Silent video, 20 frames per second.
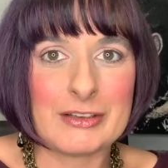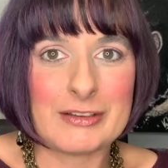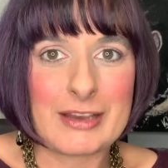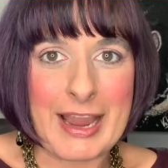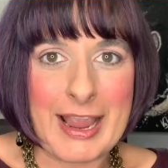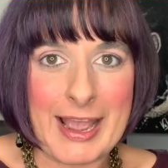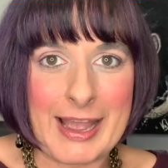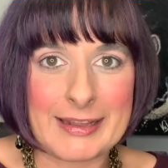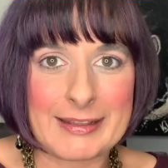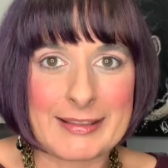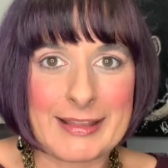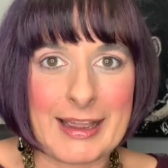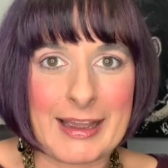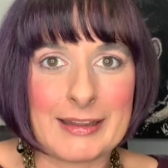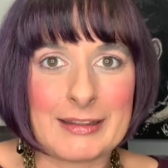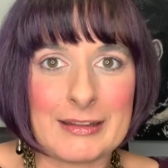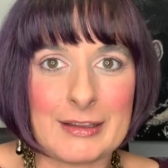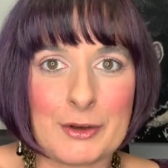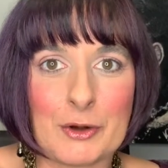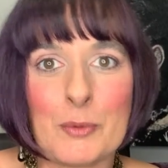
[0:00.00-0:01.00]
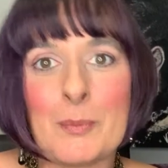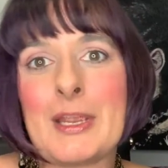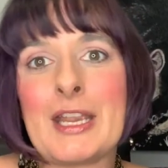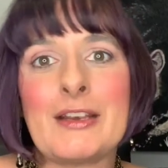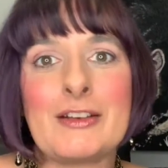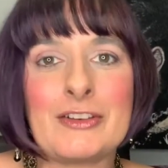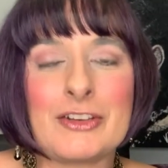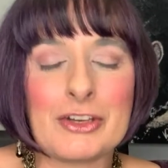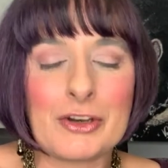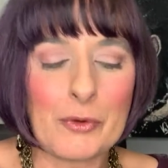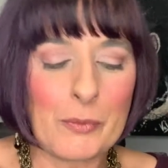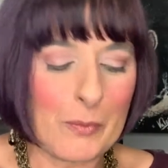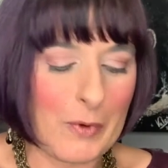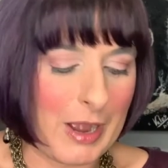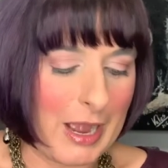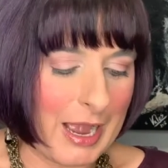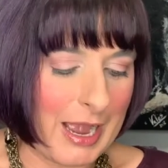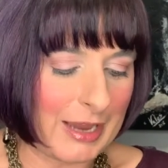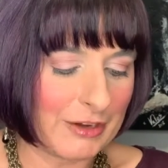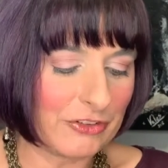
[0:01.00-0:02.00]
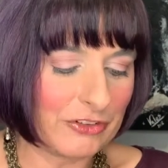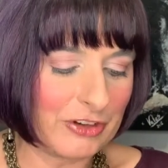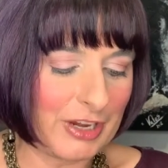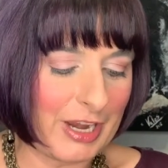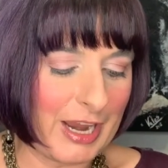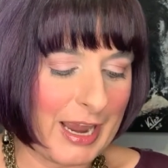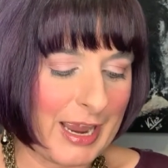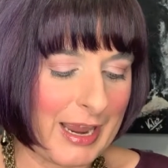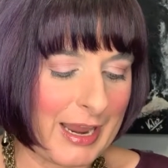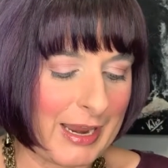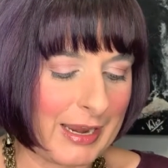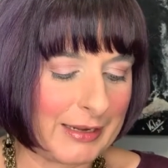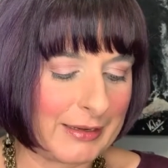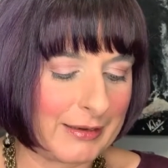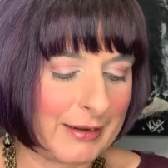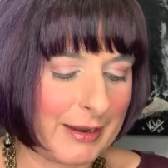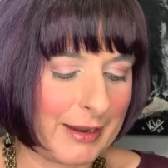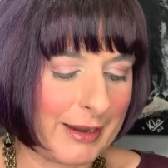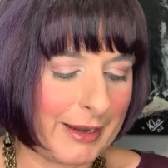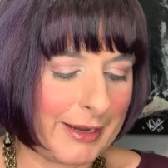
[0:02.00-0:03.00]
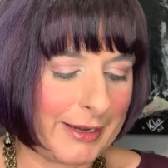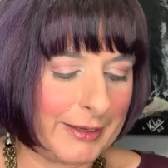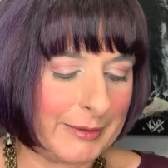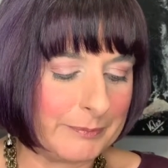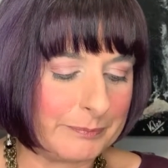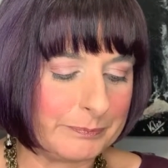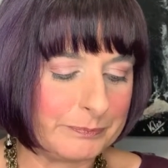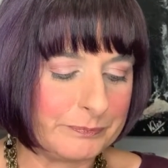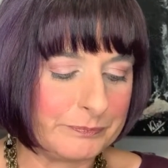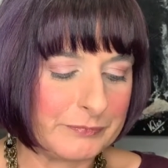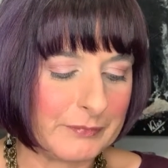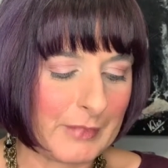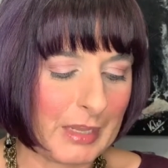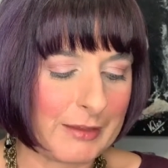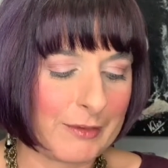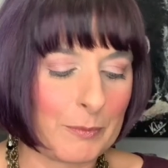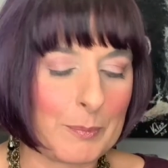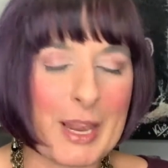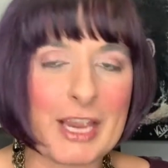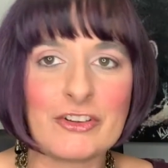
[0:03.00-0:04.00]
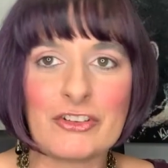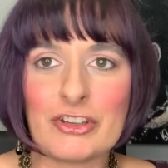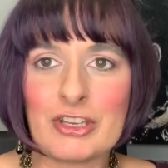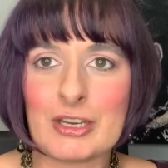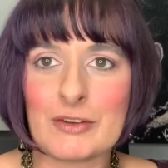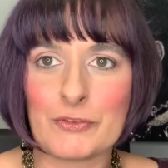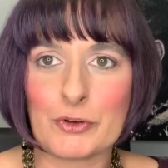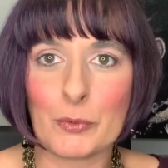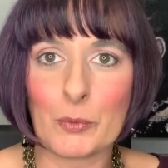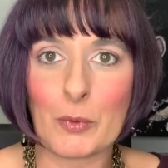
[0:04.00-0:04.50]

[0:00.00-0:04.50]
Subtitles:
add that little bit to your wash, and especially if your